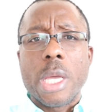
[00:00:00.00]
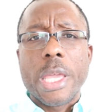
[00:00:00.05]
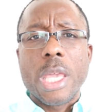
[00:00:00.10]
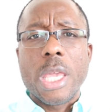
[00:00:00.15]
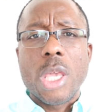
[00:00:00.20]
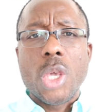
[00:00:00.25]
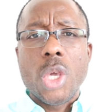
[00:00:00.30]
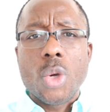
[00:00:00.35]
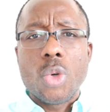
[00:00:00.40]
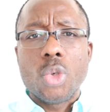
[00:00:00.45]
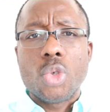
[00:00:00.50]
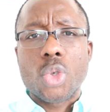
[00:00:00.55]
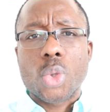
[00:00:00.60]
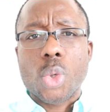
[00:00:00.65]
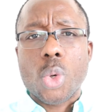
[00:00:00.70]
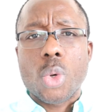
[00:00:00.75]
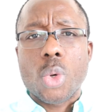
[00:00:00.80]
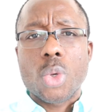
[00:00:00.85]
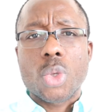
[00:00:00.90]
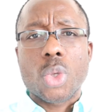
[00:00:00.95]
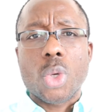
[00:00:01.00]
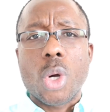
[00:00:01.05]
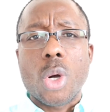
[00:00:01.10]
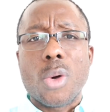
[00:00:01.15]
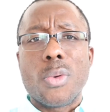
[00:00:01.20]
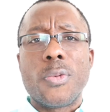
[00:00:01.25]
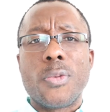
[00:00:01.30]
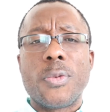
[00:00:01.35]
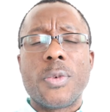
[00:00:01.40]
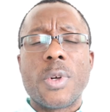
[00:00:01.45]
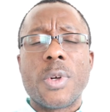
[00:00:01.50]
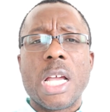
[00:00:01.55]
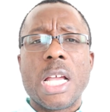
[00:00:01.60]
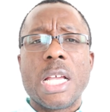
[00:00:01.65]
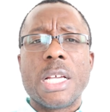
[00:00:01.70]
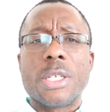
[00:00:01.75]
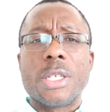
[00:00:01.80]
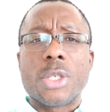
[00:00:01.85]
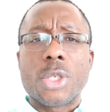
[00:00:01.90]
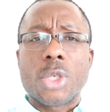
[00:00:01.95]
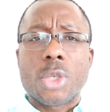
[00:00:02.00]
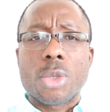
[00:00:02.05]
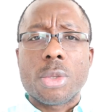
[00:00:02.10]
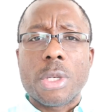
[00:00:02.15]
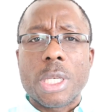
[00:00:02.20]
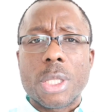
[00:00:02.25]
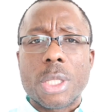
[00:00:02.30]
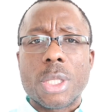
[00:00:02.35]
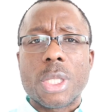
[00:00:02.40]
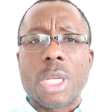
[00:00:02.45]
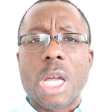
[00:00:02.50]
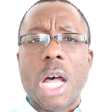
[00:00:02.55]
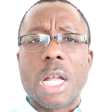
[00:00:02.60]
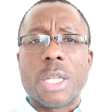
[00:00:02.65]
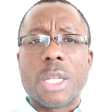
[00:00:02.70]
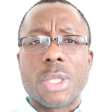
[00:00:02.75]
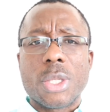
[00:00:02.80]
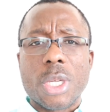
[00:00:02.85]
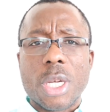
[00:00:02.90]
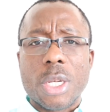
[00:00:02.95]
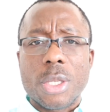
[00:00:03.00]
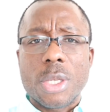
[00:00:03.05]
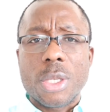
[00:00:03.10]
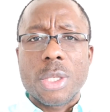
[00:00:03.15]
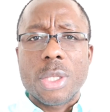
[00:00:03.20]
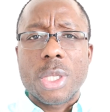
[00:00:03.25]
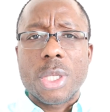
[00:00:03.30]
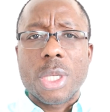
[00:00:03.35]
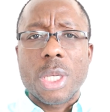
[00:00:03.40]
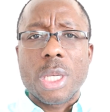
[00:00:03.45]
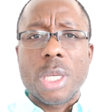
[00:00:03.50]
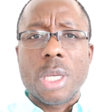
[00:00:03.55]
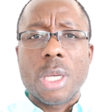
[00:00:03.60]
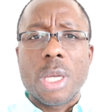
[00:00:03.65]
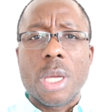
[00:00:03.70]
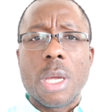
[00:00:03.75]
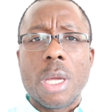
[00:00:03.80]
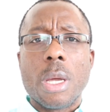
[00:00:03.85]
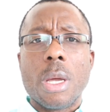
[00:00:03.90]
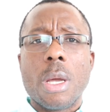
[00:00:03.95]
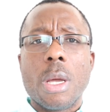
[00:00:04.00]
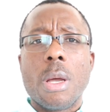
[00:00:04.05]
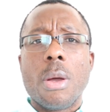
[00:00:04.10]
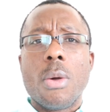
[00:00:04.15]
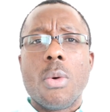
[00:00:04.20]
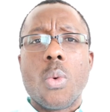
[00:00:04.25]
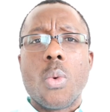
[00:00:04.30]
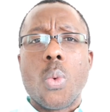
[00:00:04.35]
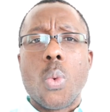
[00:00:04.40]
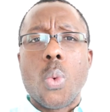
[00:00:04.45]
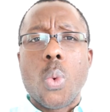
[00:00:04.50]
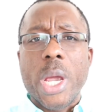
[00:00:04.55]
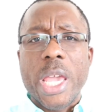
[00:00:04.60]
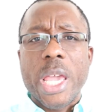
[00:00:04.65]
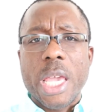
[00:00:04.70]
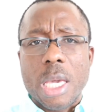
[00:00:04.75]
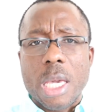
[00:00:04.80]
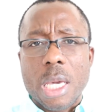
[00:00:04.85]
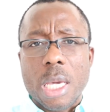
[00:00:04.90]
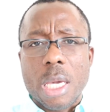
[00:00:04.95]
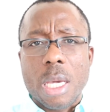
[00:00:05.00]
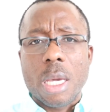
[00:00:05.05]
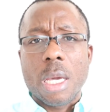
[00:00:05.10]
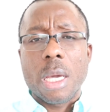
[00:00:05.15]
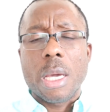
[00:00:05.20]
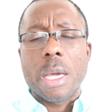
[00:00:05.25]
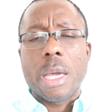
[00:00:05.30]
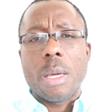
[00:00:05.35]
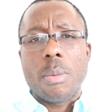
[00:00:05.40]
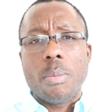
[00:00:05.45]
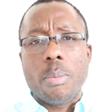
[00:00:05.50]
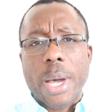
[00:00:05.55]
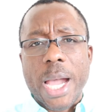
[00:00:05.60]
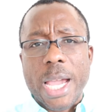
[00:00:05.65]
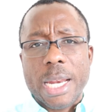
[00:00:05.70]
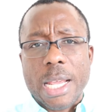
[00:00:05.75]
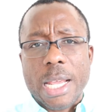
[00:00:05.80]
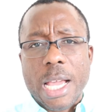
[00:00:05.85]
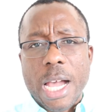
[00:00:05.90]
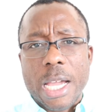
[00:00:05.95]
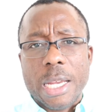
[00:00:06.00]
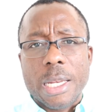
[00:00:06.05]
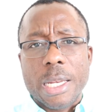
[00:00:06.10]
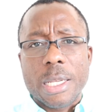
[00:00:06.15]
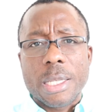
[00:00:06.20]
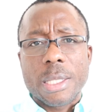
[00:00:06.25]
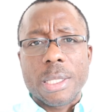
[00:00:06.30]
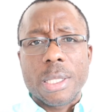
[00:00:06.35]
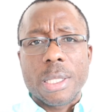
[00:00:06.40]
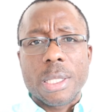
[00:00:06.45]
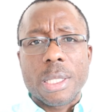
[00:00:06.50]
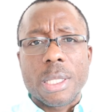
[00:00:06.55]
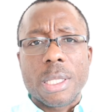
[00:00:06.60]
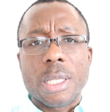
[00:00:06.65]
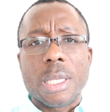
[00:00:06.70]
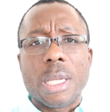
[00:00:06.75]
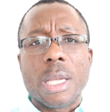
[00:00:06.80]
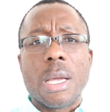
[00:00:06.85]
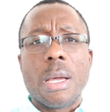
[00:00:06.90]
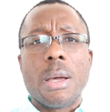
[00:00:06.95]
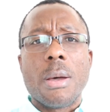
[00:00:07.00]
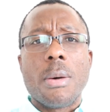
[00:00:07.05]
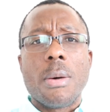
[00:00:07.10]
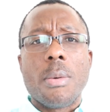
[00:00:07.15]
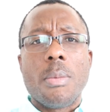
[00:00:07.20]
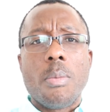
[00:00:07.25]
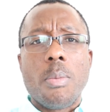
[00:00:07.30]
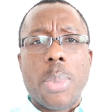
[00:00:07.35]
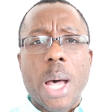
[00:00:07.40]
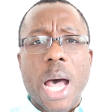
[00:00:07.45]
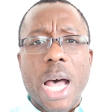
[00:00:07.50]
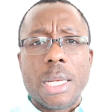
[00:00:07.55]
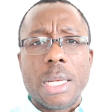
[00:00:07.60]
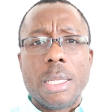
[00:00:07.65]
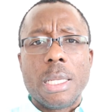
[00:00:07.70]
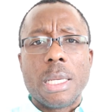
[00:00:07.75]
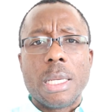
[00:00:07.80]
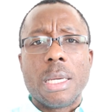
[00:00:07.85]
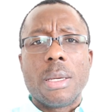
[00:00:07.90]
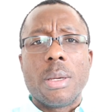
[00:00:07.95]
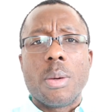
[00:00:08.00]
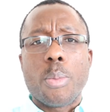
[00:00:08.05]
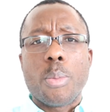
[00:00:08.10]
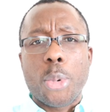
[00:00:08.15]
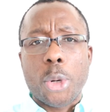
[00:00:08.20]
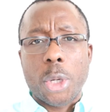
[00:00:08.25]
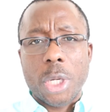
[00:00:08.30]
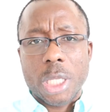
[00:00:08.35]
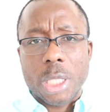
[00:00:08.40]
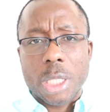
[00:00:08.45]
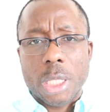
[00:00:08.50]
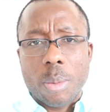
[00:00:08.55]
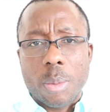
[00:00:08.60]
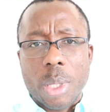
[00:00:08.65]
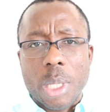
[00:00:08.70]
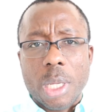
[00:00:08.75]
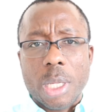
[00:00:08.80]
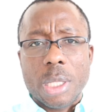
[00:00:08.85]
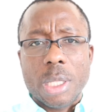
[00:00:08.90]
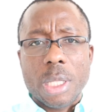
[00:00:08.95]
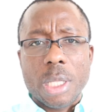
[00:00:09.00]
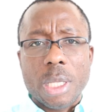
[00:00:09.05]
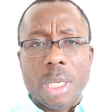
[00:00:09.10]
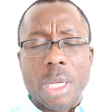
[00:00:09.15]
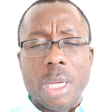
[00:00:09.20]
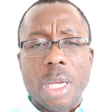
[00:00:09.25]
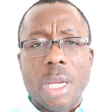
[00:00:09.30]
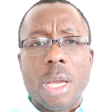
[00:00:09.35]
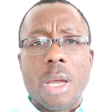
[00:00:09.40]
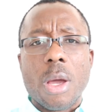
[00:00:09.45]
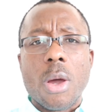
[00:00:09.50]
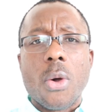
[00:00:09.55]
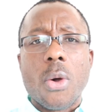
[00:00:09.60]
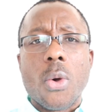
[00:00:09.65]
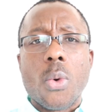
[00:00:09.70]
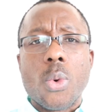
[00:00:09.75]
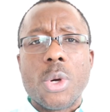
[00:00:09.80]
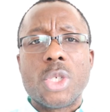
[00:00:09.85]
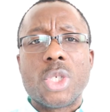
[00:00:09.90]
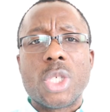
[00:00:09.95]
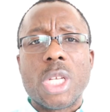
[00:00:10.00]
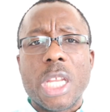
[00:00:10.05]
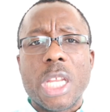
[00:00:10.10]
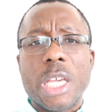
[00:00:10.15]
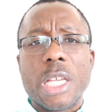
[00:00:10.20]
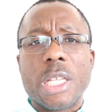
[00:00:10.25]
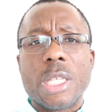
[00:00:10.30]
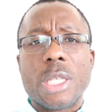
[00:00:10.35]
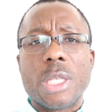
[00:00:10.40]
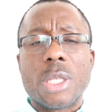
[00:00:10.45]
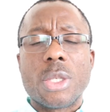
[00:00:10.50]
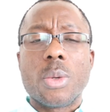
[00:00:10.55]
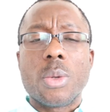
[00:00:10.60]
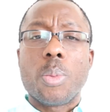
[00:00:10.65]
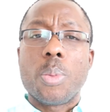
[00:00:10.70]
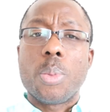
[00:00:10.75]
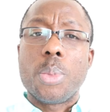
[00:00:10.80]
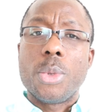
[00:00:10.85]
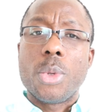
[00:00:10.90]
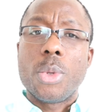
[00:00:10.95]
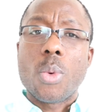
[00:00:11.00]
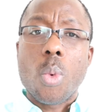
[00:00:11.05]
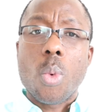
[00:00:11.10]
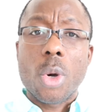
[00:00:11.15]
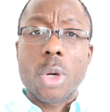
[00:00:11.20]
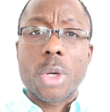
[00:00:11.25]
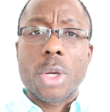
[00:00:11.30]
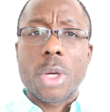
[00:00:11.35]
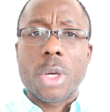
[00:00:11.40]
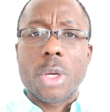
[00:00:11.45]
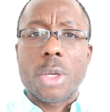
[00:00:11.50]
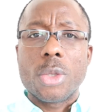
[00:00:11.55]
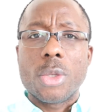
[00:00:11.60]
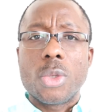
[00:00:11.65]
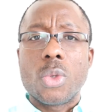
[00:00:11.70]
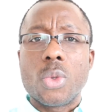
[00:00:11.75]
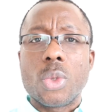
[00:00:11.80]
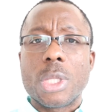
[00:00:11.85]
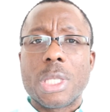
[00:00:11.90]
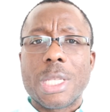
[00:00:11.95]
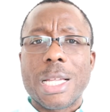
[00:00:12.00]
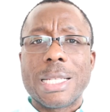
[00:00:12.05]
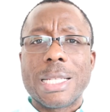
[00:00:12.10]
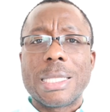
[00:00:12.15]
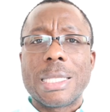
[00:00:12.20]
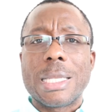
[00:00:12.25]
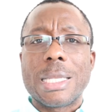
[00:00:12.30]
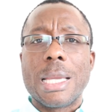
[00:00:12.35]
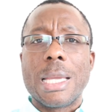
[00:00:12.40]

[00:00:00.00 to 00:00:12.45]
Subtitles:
huge source of stress, uncertainty, weak and bad guidance, bad predictability, which leads the worker to start